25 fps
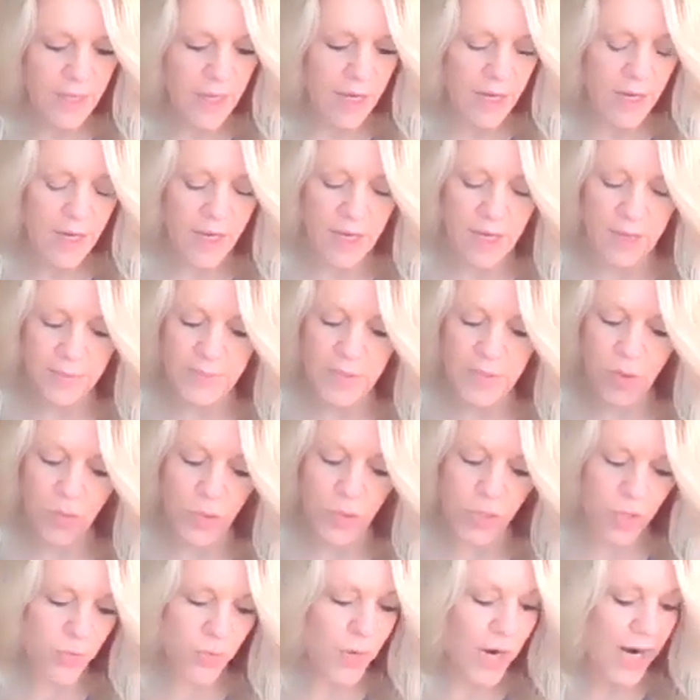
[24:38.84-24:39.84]

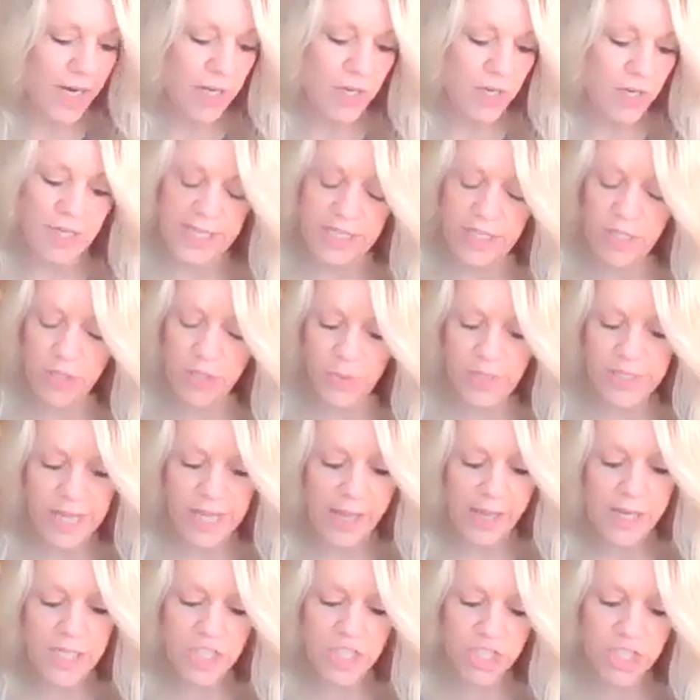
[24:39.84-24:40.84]
you are in a
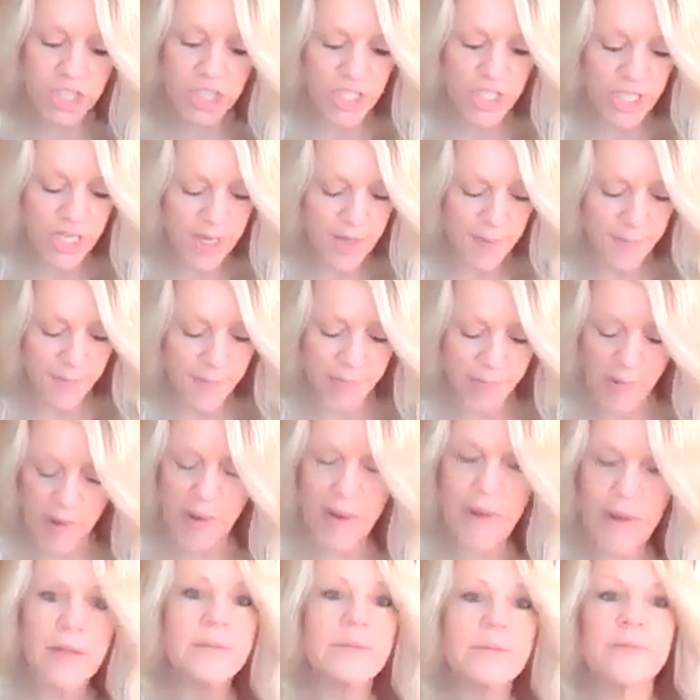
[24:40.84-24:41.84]
relationship,
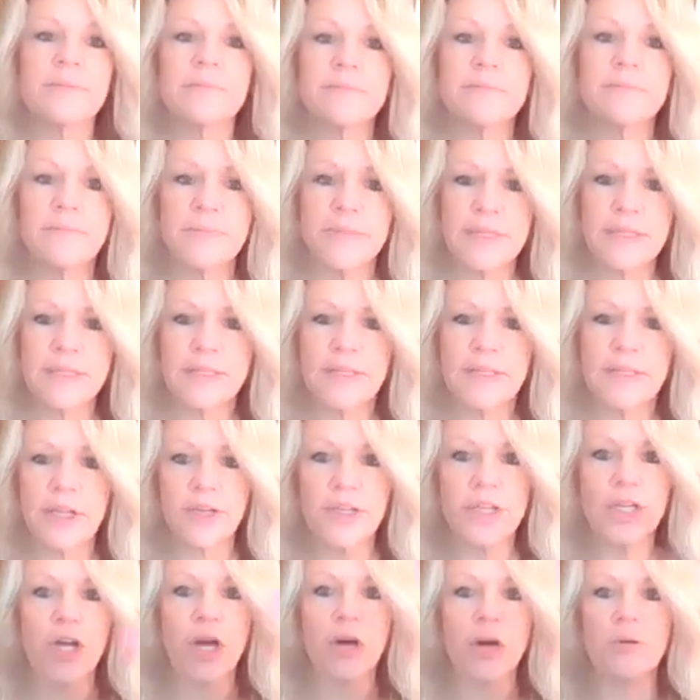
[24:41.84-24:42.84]
There
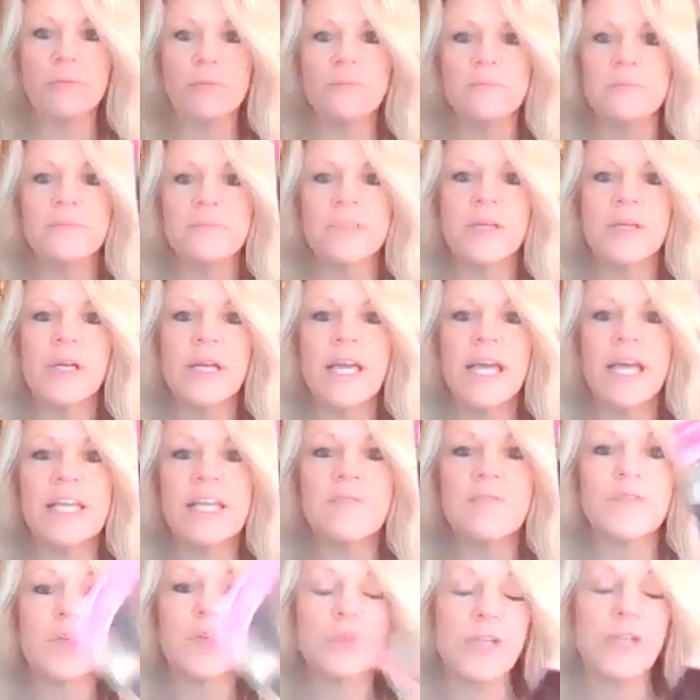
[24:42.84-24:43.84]
you go. And
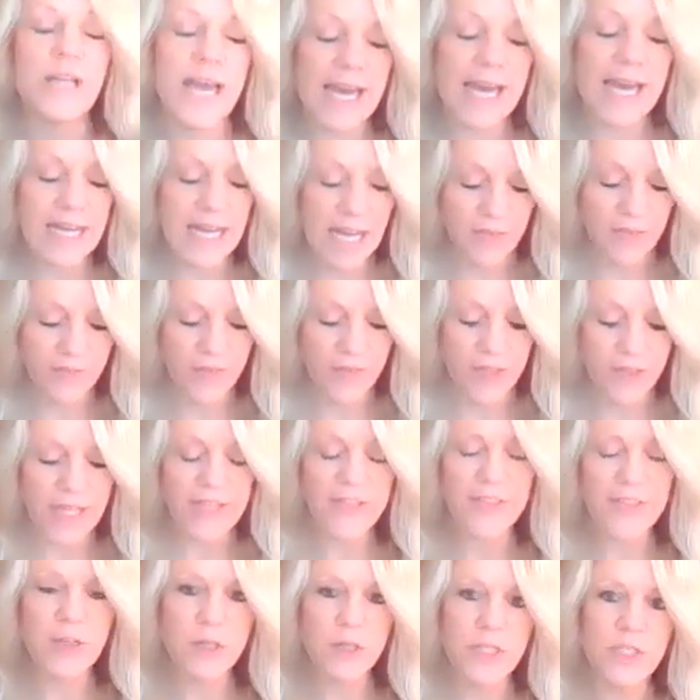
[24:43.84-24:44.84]
if you're not, I feel
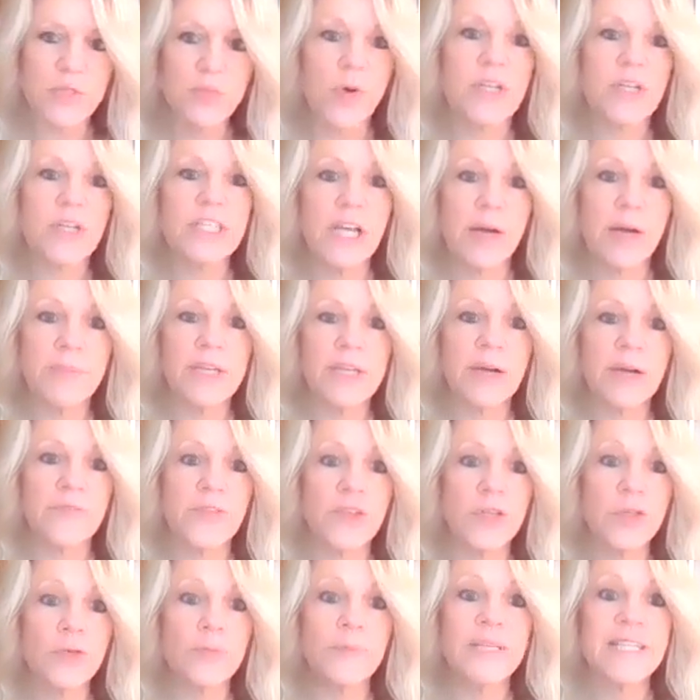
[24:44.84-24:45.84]
like there's one coming up
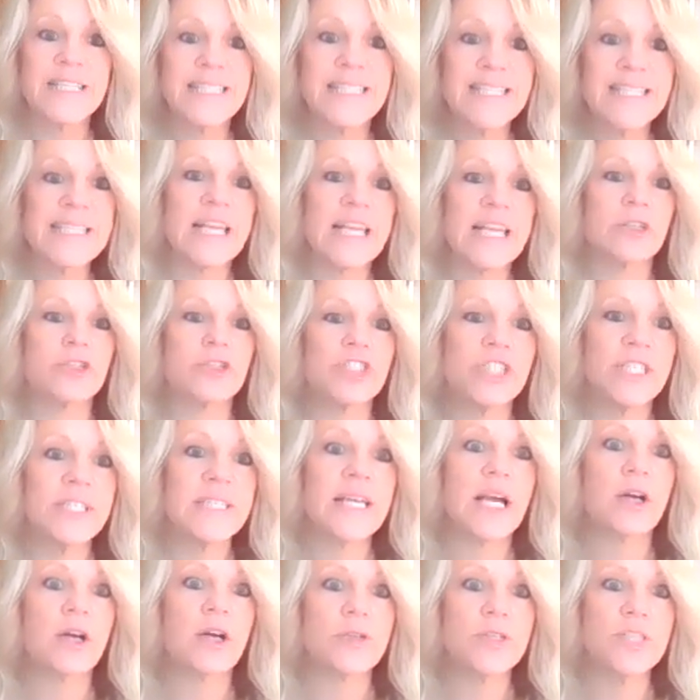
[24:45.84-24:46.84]
for you because these energies
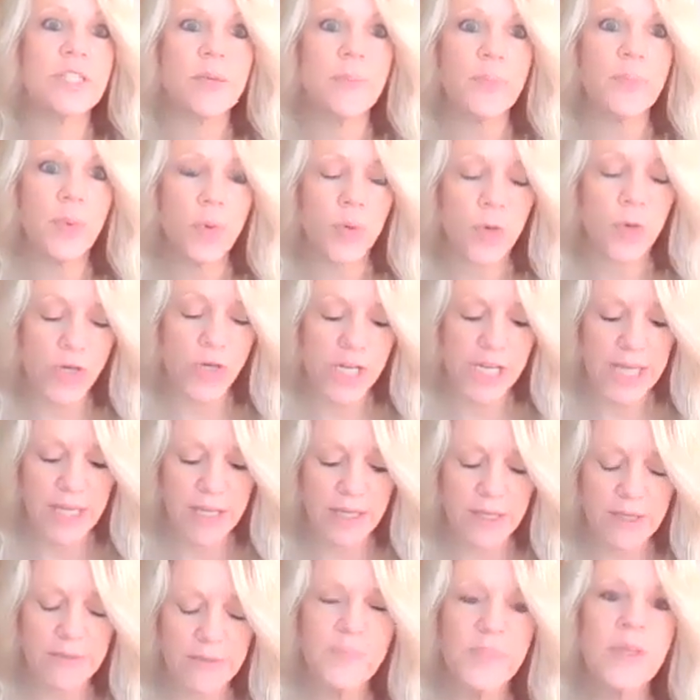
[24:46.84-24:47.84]
are
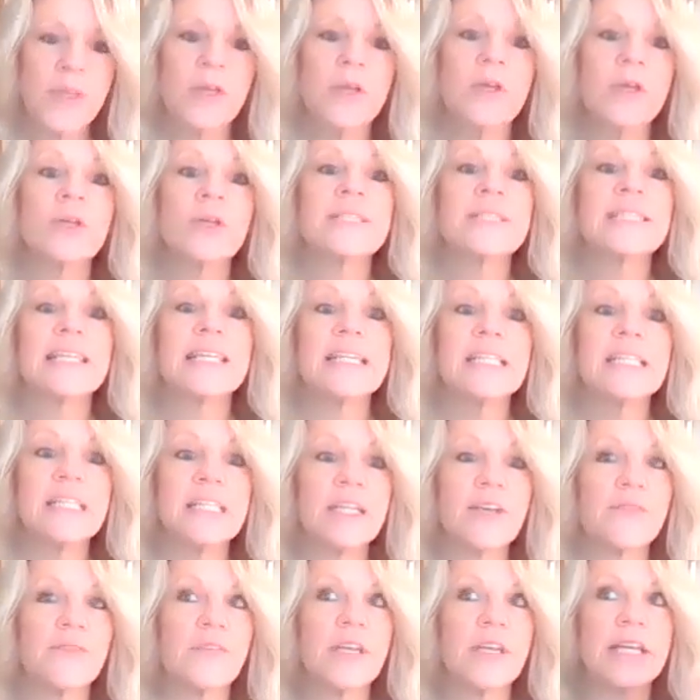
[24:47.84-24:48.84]
supporting
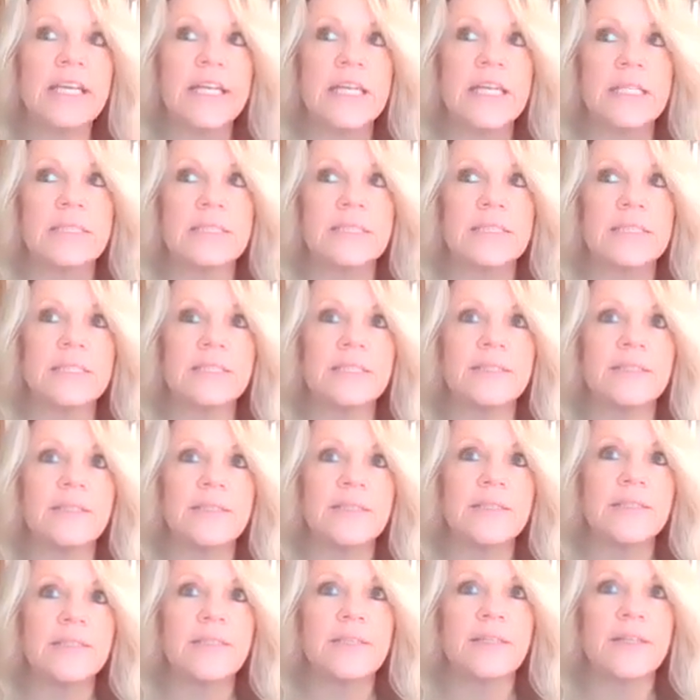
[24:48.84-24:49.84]
significant
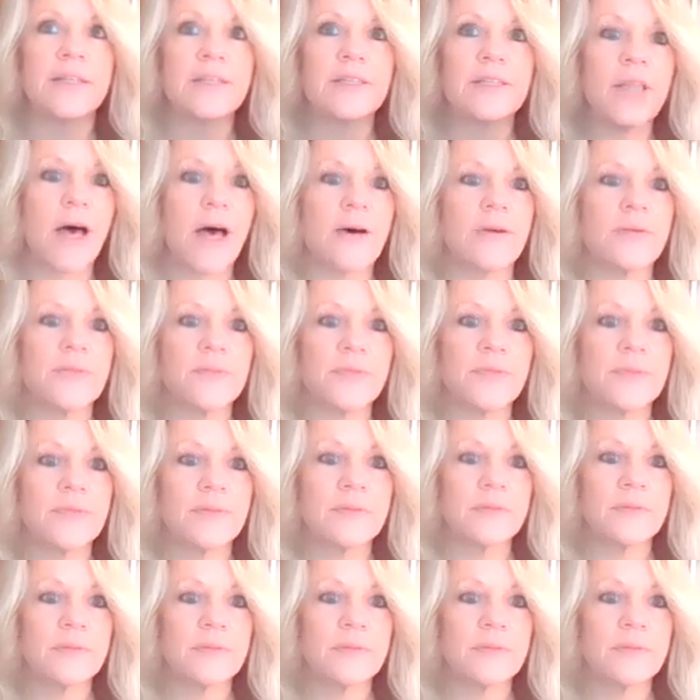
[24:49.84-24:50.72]
love.